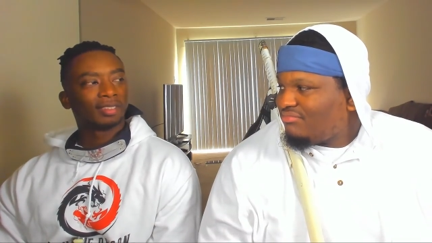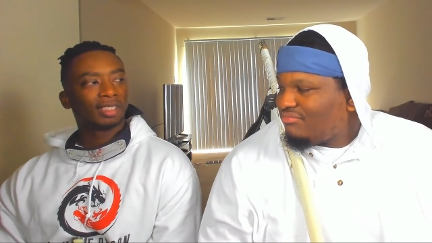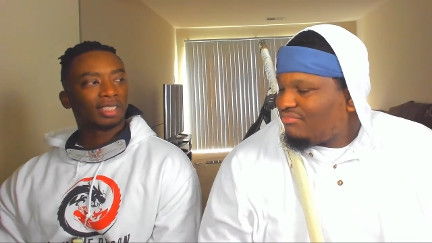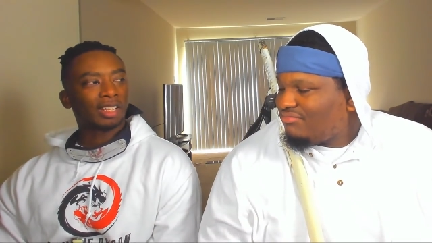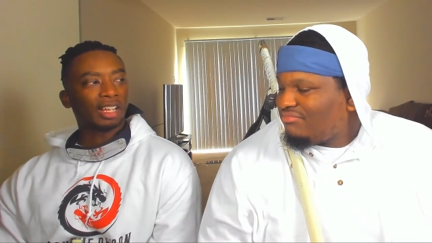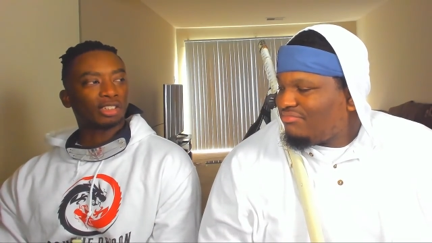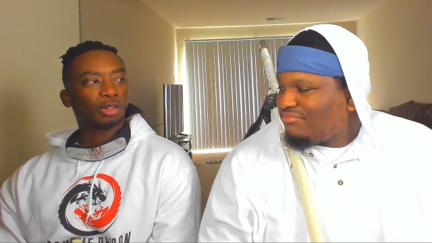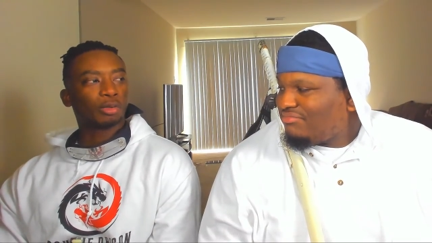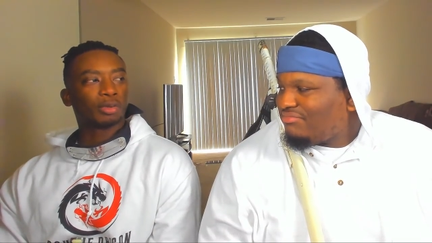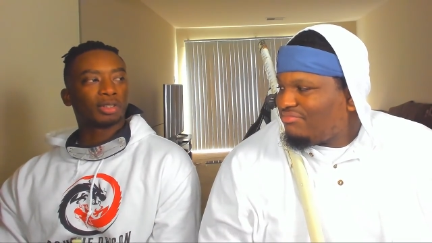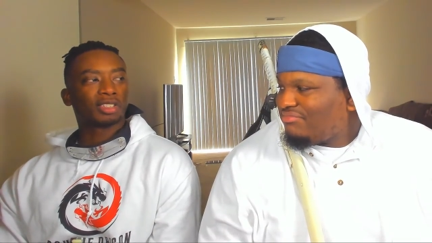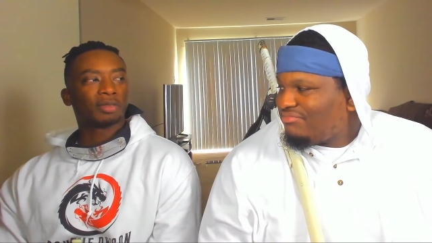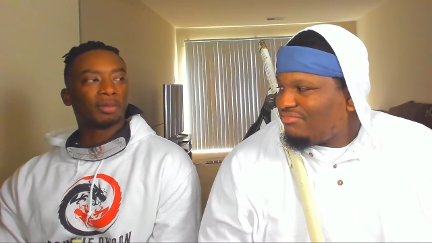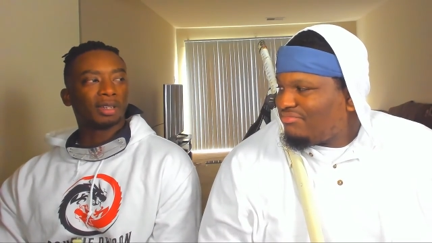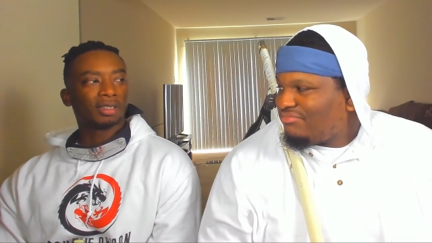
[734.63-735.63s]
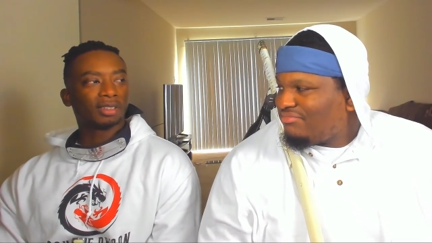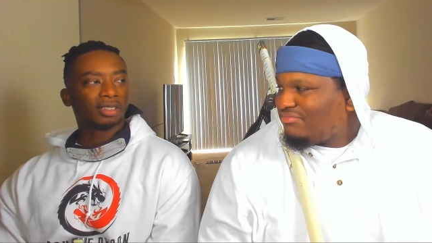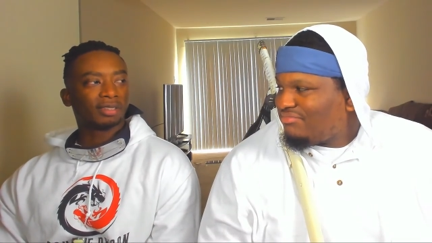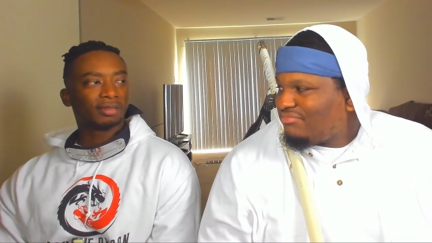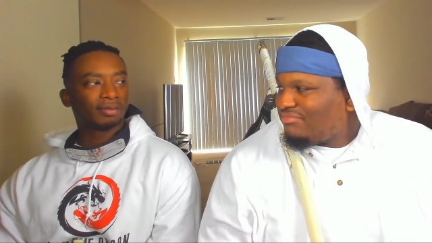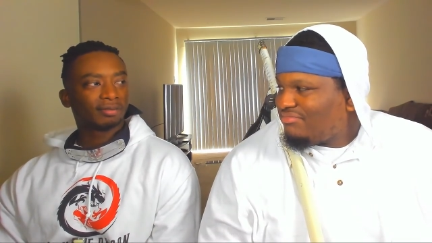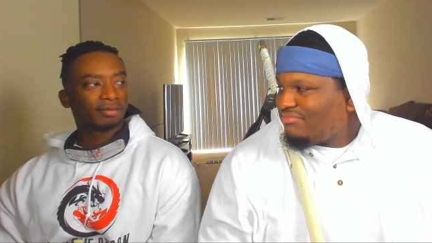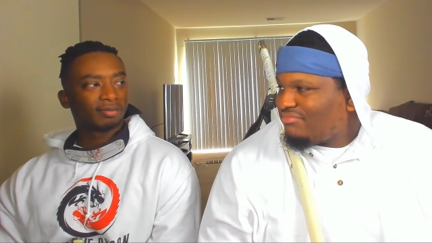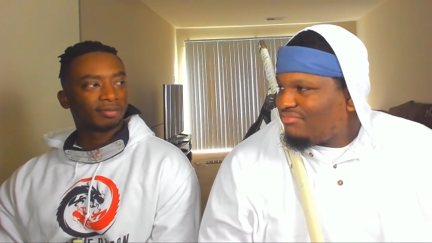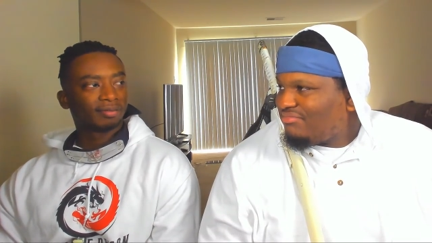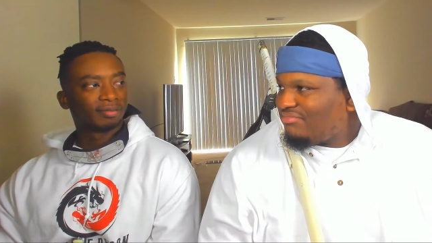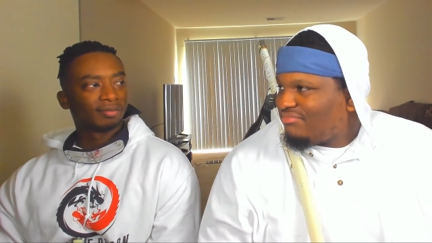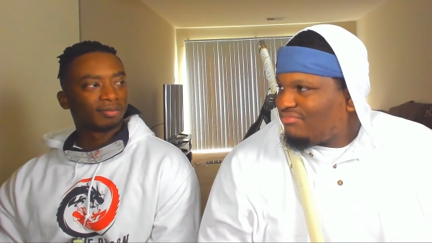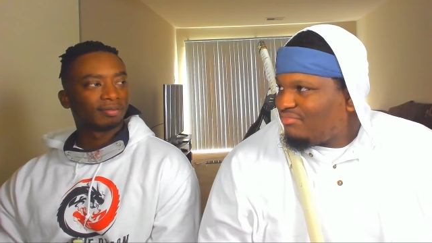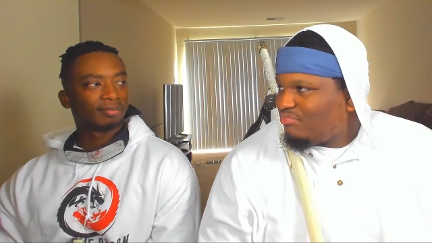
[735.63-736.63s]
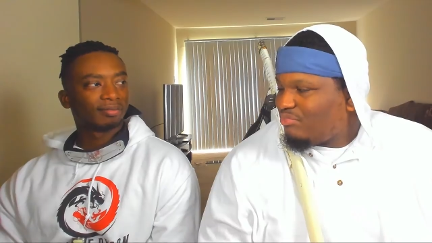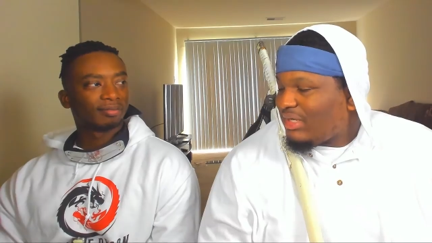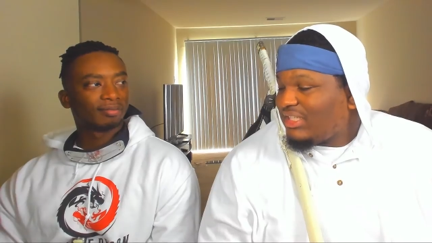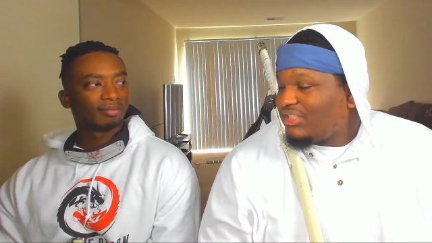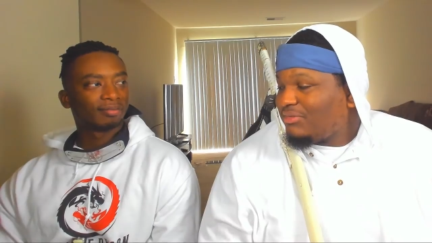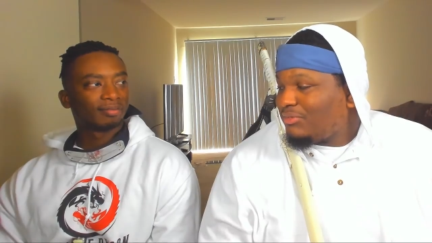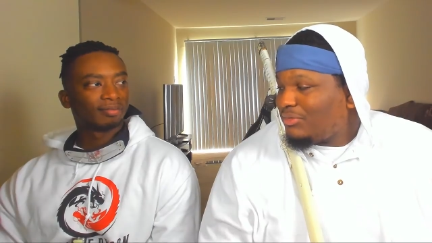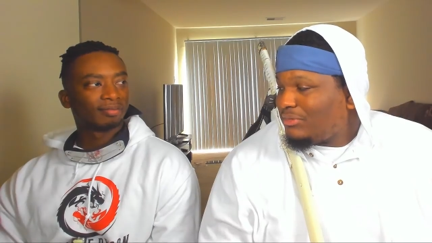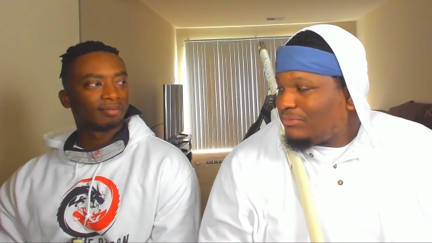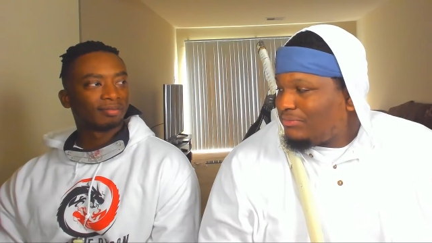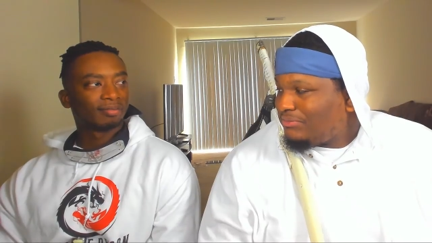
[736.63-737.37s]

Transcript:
Speaker 1: Tajo would have smelled it. Possible.